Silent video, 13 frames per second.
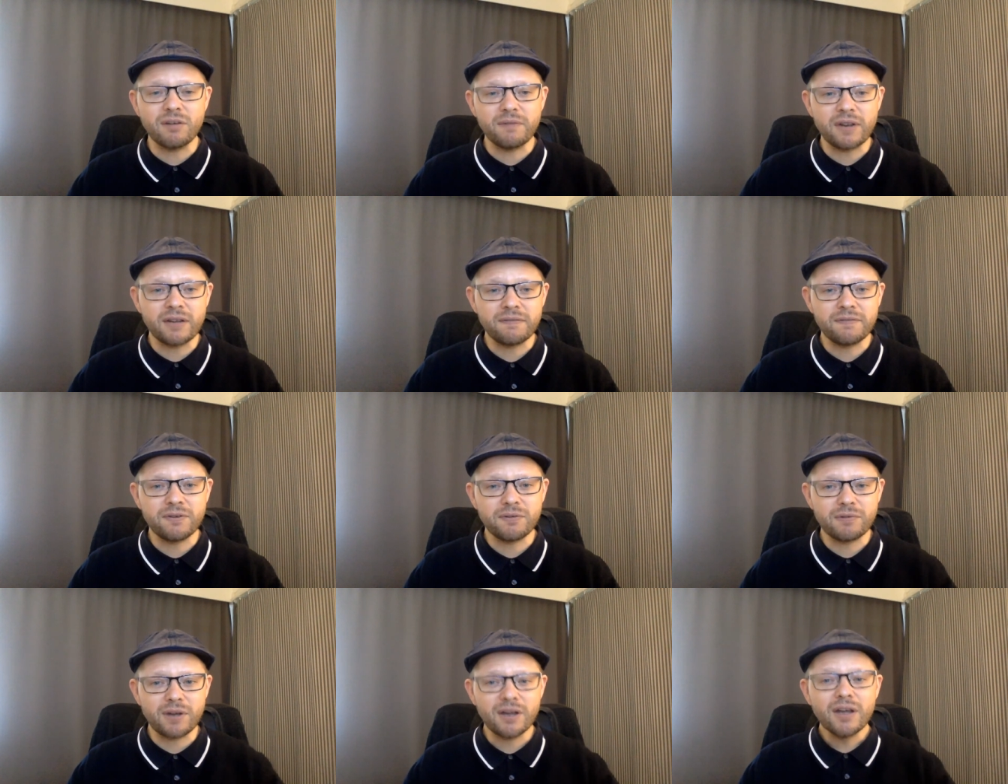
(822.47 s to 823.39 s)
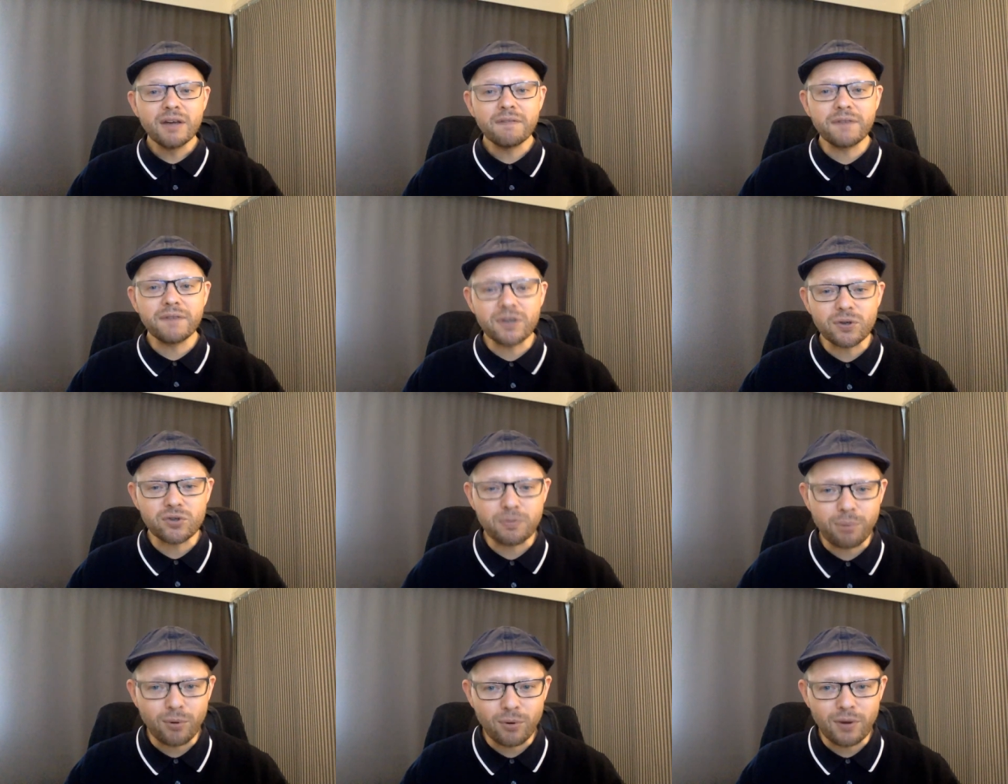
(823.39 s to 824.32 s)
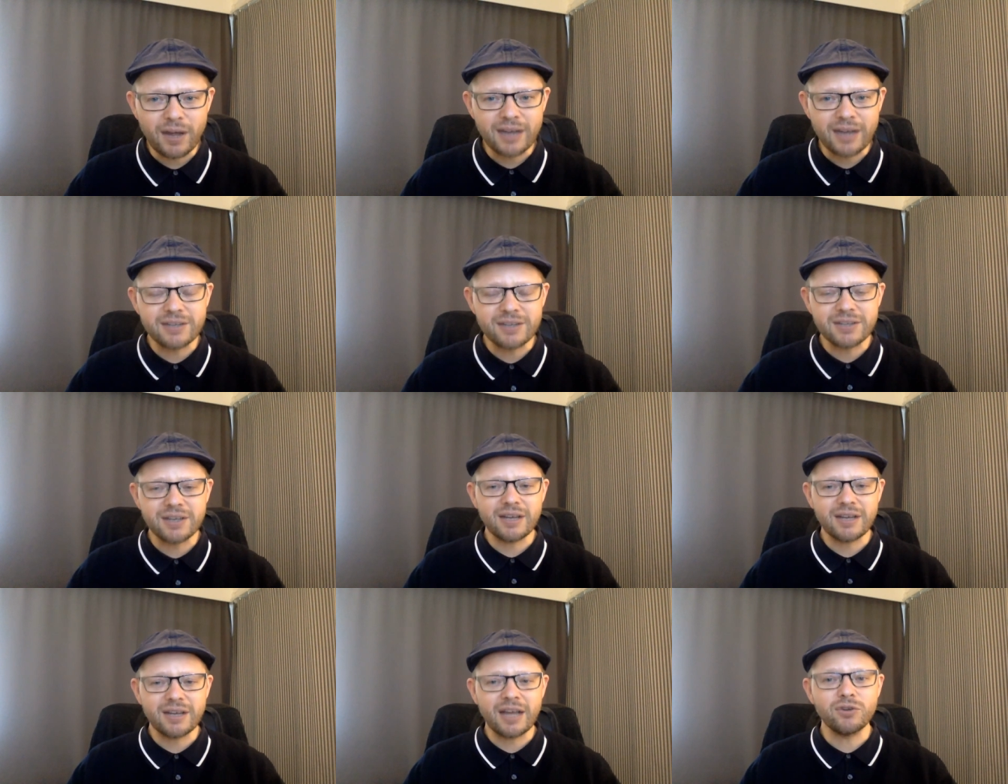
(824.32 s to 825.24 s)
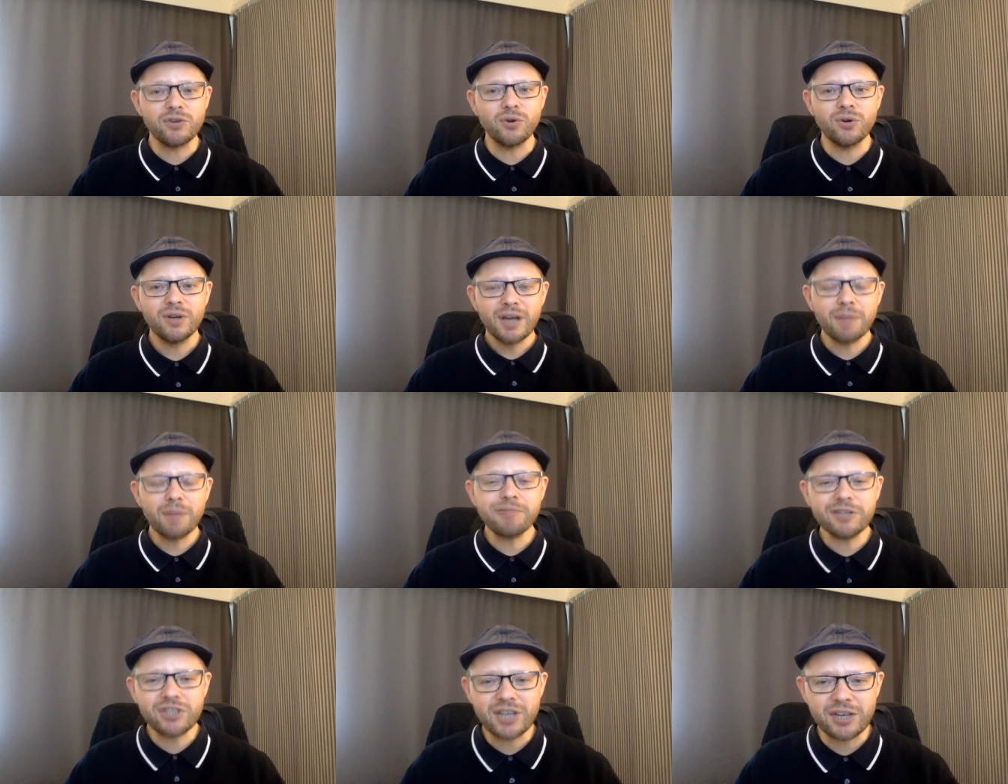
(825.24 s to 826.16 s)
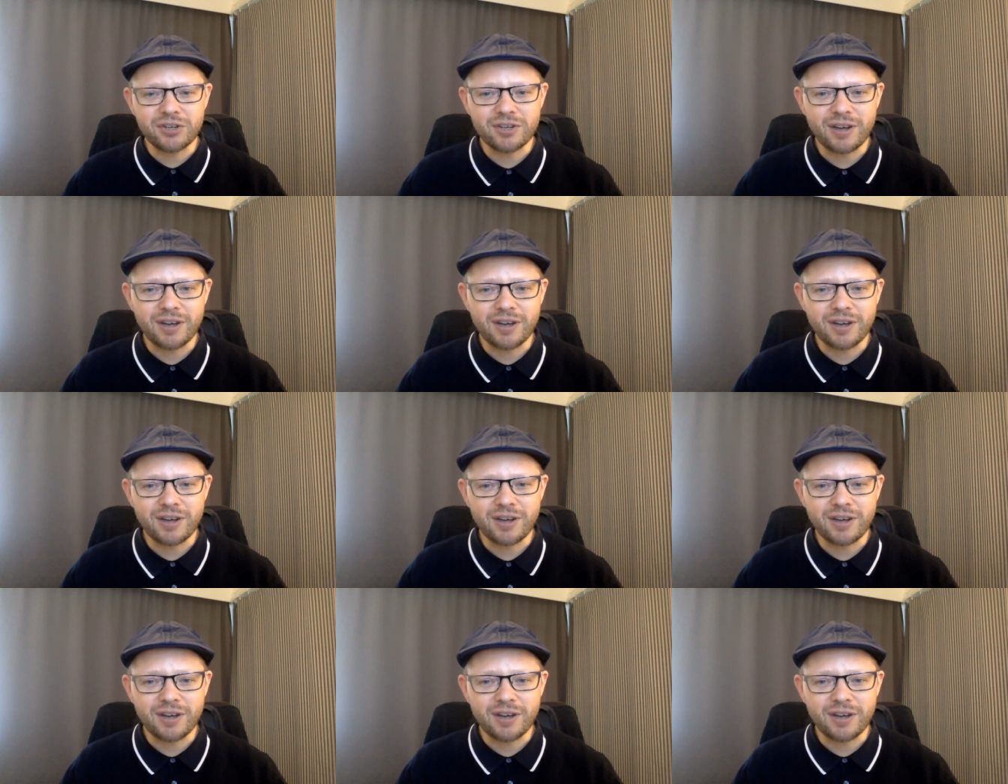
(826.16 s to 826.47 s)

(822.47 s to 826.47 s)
Ville, for your support and your appreciation.